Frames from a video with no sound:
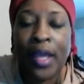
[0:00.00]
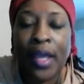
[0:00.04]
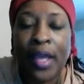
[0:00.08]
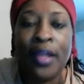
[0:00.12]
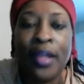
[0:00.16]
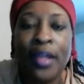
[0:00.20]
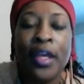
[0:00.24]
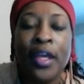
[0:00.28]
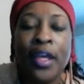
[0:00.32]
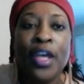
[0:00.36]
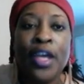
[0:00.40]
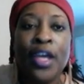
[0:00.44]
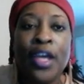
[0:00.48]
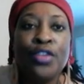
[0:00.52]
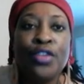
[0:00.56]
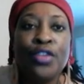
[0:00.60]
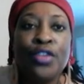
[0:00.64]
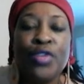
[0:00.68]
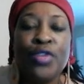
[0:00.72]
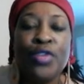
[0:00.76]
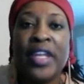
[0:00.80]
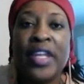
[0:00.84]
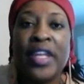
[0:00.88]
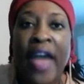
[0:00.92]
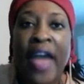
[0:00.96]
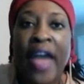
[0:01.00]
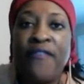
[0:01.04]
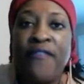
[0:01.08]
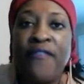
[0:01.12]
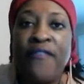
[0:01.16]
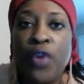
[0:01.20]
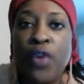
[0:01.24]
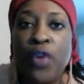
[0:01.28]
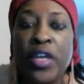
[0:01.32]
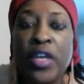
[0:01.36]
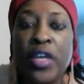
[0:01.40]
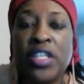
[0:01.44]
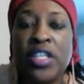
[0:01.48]
You can have
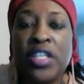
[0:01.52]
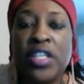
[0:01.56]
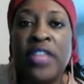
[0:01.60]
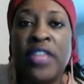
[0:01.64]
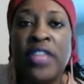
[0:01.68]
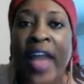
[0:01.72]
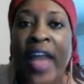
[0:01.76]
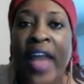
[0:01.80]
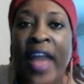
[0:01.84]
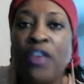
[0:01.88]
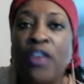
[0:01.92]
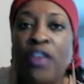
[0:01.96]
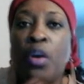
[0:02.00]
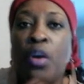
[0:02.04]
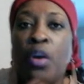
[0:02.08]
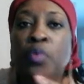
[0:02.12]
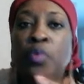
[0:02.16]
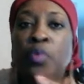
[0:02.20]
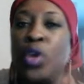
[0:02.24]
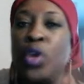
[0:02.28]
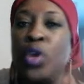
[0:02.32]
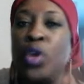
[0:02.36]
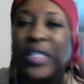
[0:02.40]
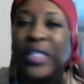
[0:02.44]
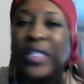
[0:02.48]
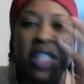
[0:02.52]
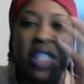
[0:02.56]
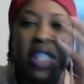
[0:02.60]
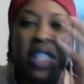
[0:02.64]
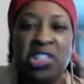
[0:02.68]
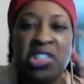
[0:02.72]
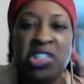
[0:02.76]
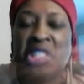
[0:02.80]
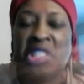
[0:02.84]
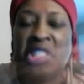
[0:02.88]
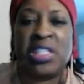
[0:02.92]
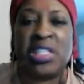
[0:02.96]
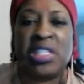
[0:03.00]
focus, and now your
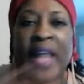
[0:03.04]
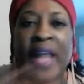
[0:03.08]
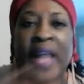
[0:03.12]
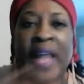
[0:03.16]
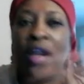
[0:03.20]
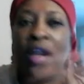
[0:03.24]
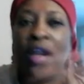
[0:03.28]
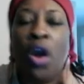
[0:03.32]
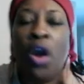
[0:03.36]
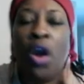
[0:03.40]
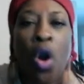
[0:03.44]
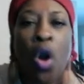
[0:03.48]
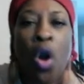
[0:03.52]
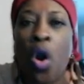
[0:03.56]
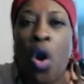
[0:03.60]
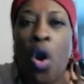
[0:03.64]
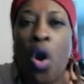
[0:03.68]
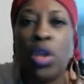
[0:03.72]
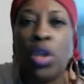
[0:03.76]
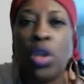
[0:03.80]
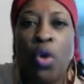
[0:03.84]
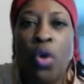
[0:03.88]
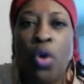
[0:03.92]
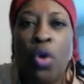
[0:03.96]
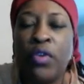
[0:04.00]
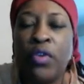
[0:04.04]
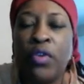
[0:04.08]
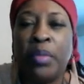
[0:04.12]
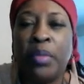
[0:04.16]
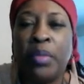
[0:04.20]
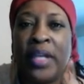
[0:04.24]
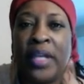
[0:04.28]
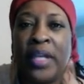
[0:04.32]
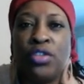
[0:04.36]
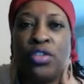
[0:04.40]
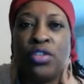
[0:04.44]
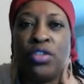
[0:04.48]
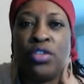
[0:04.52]
attention is not all over the
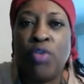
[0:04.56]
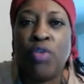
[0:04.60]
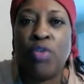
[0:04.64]
place.